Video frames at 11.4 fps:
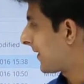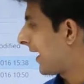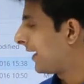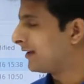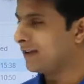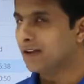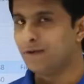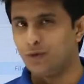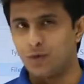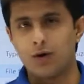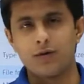And here
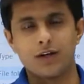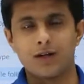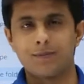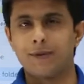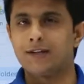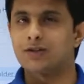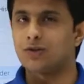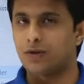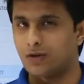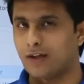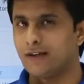if you want, you can paste
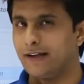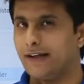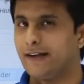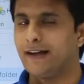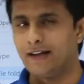or you can delete